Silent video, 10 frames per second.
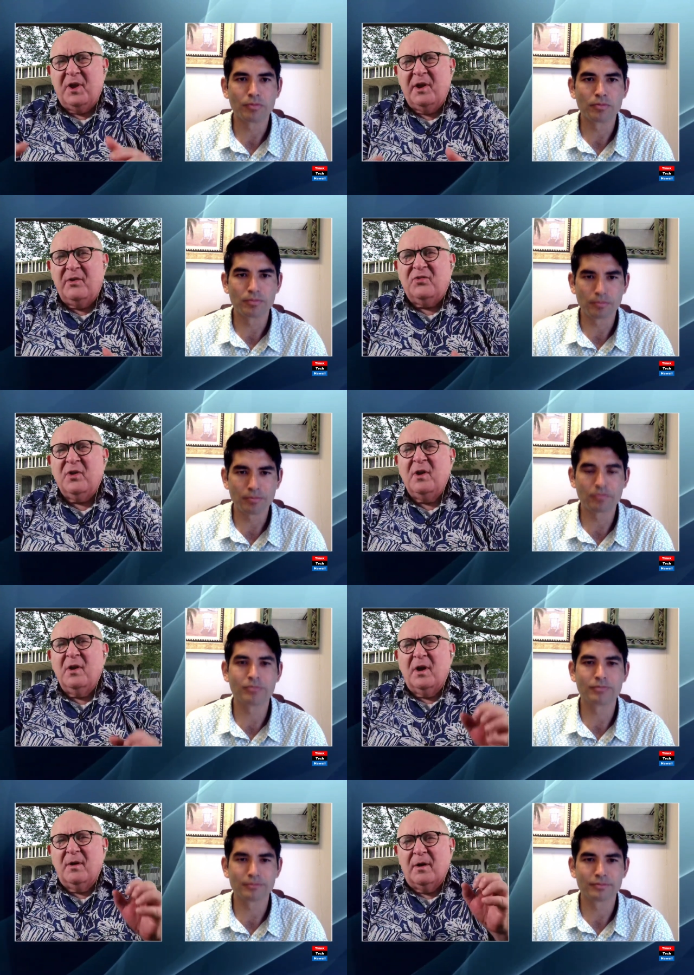Speaker 1: page,
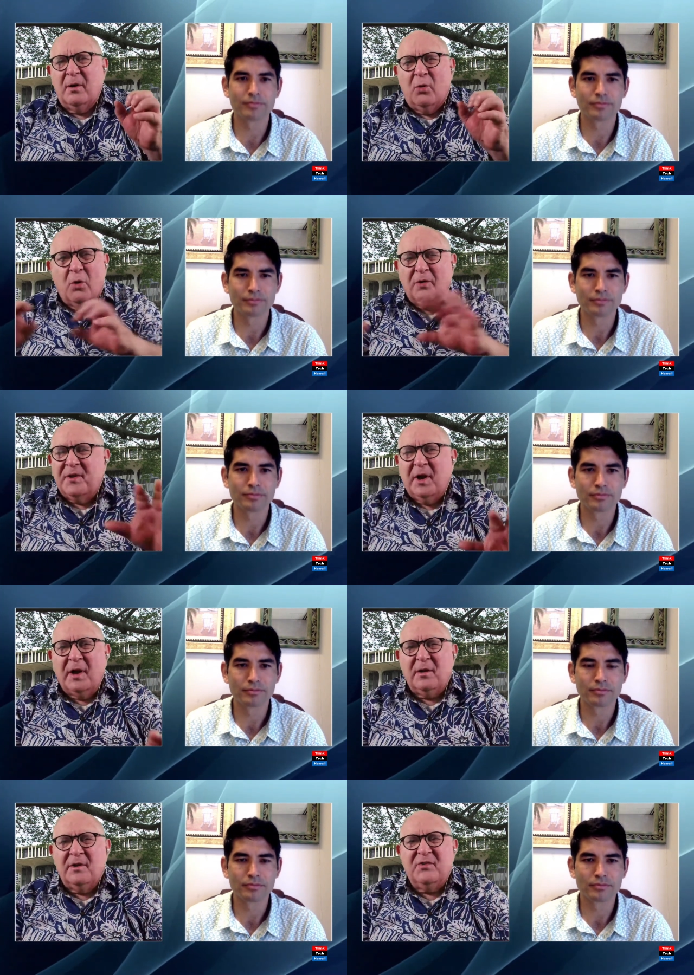uh, all the
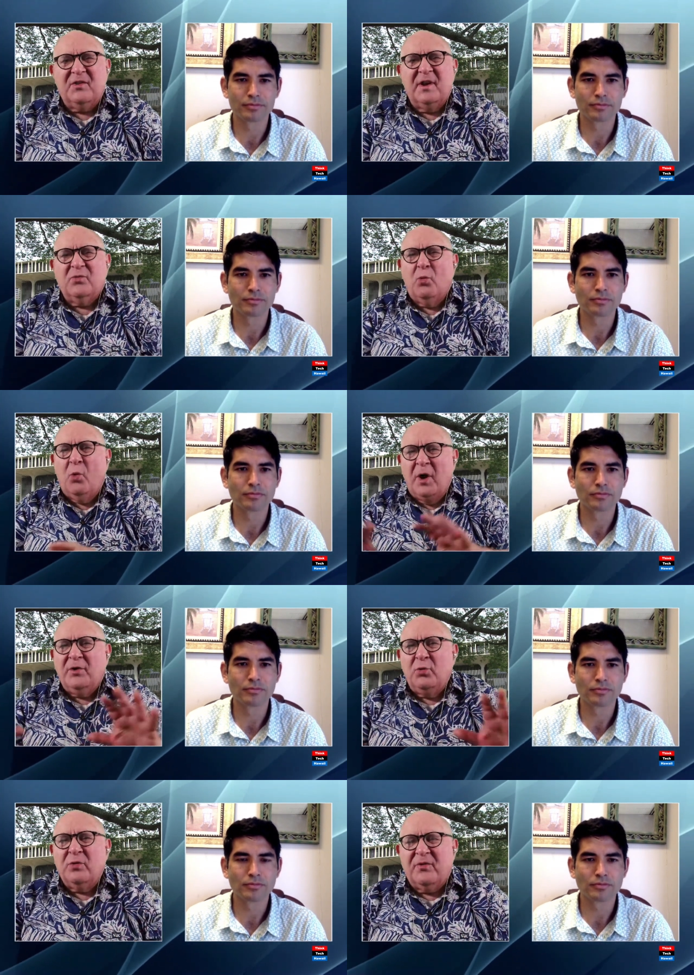islands as
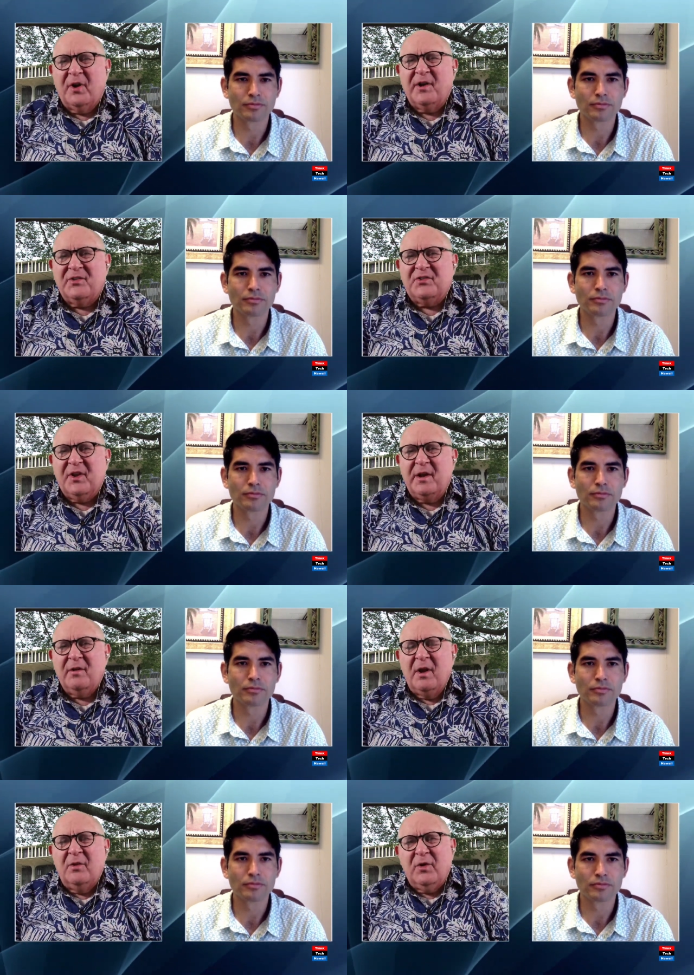one unified
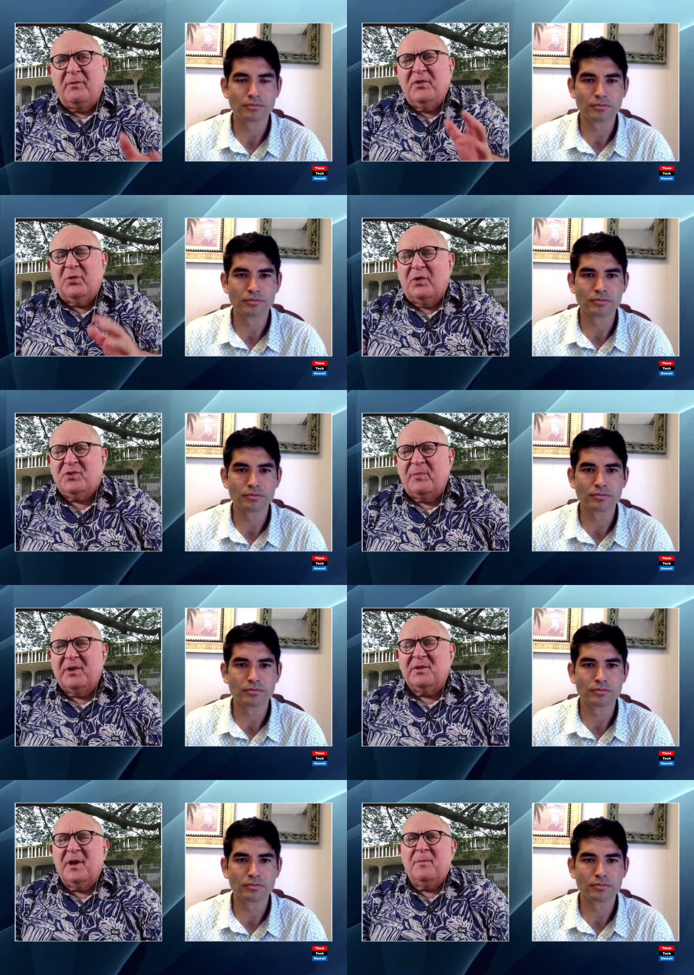state? Do you have any thoughts
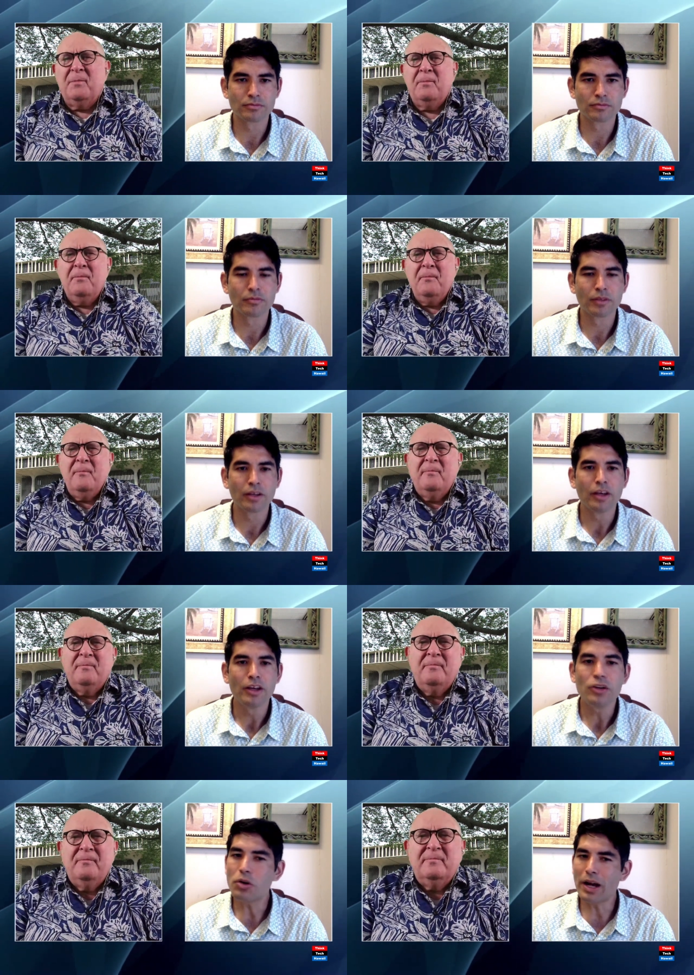about that?
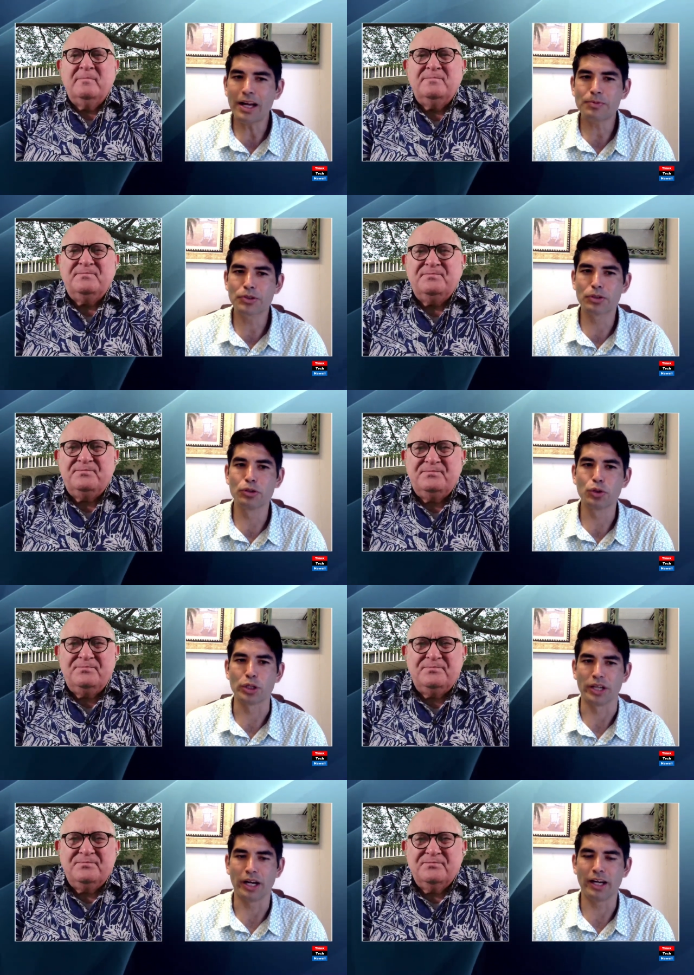
Speaker 2: No,
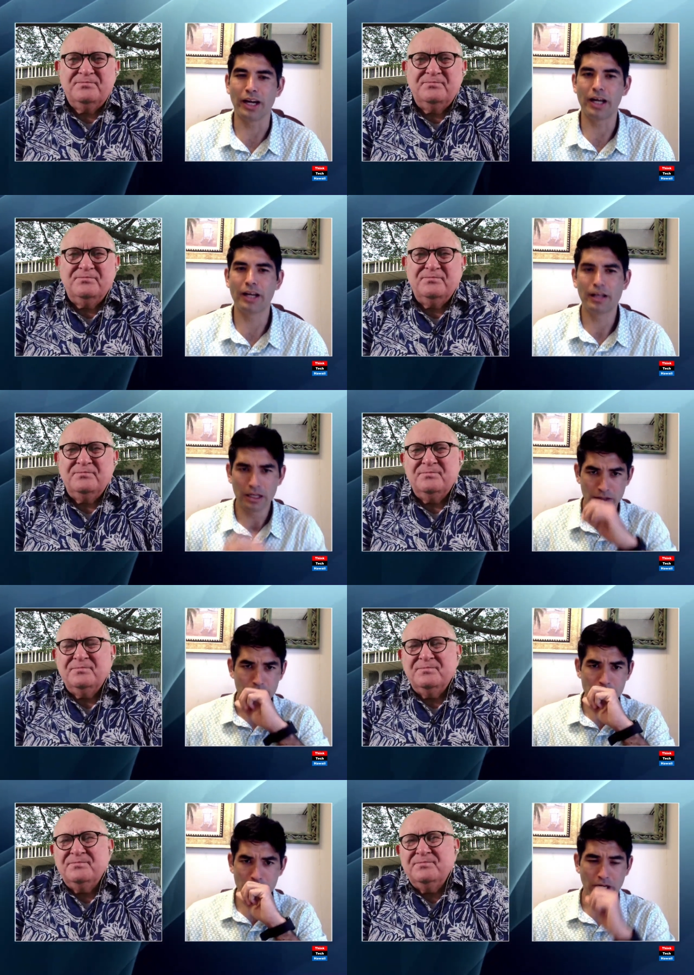absolutely. I, I
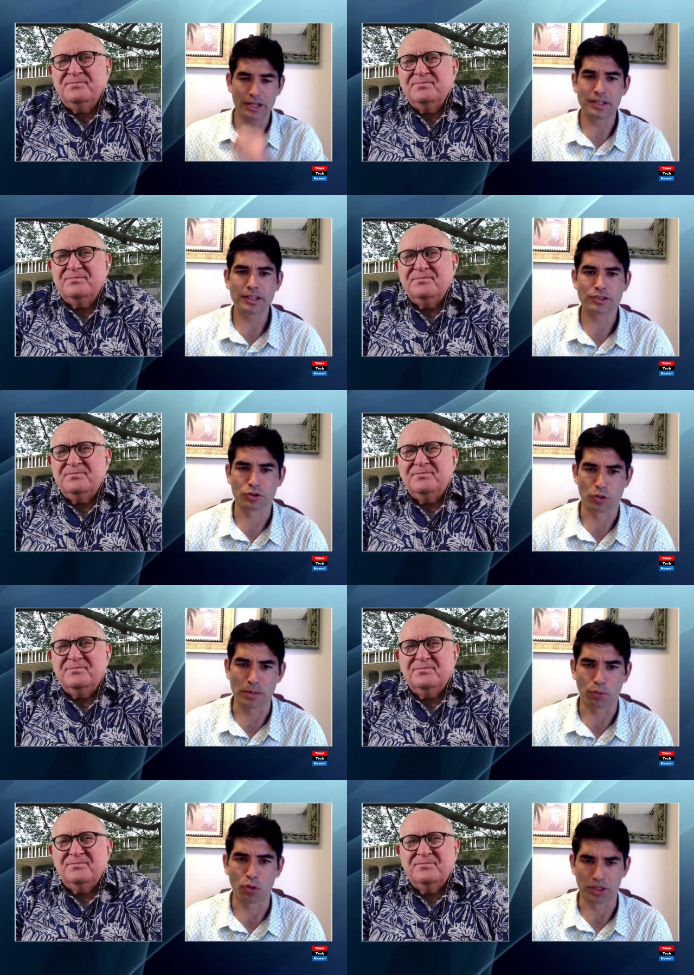you know, I think that's a
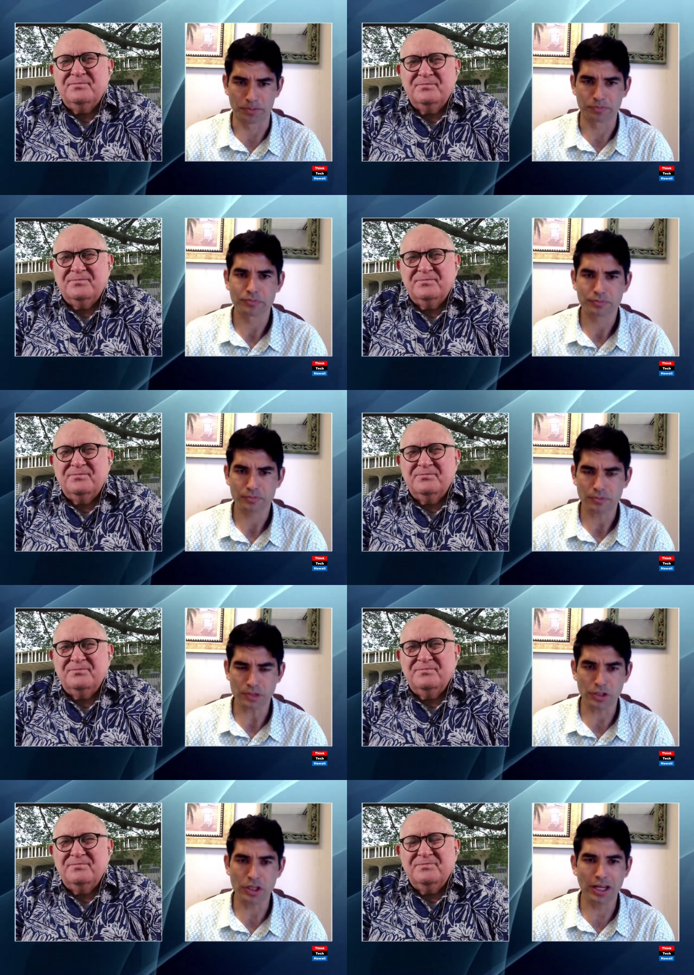great point
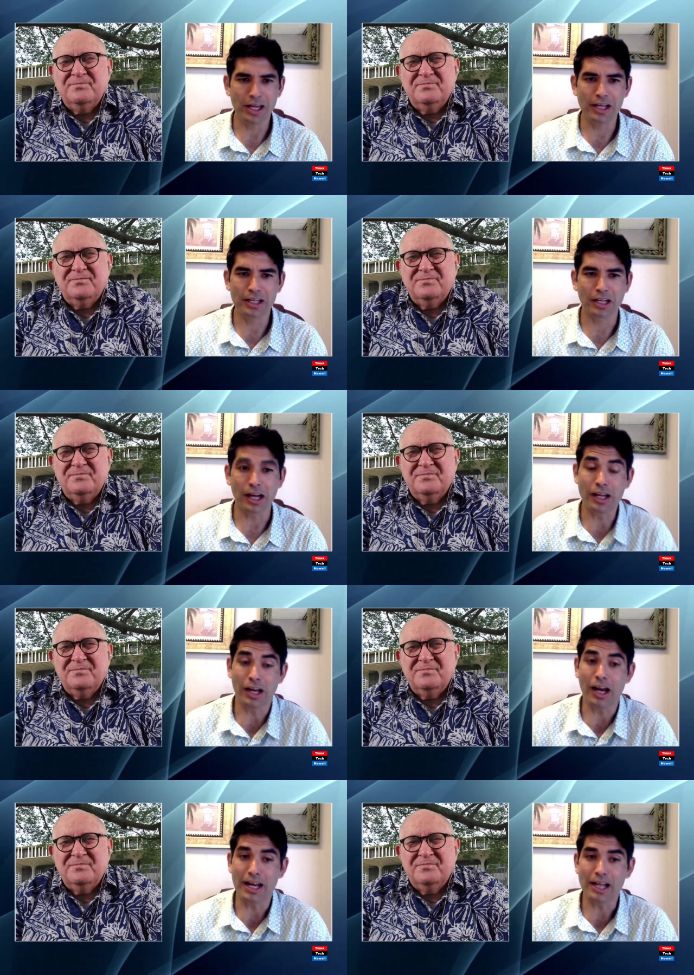and I,
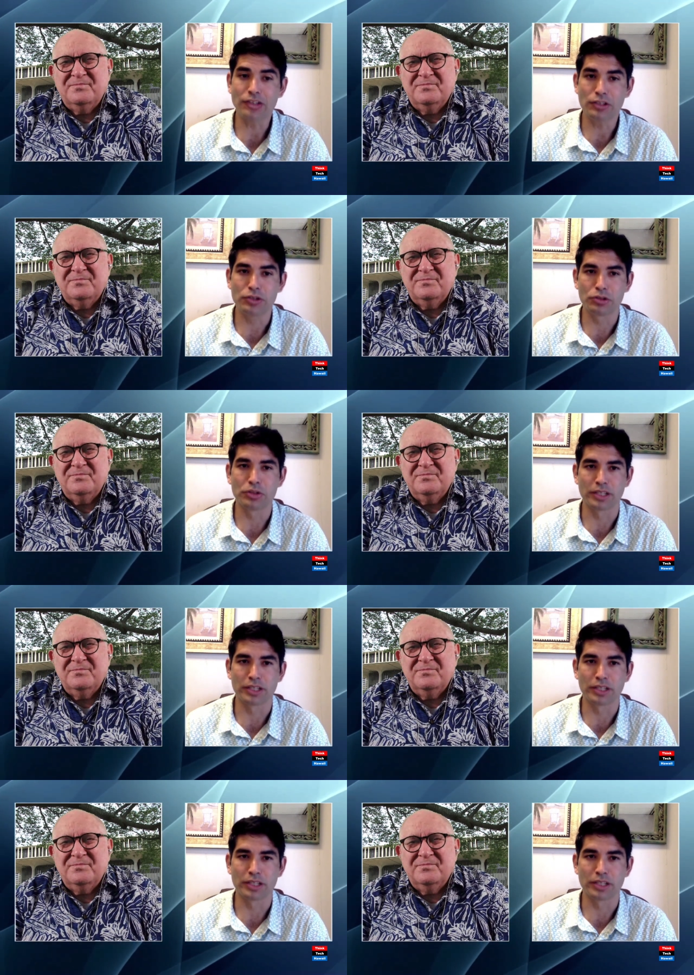I actually do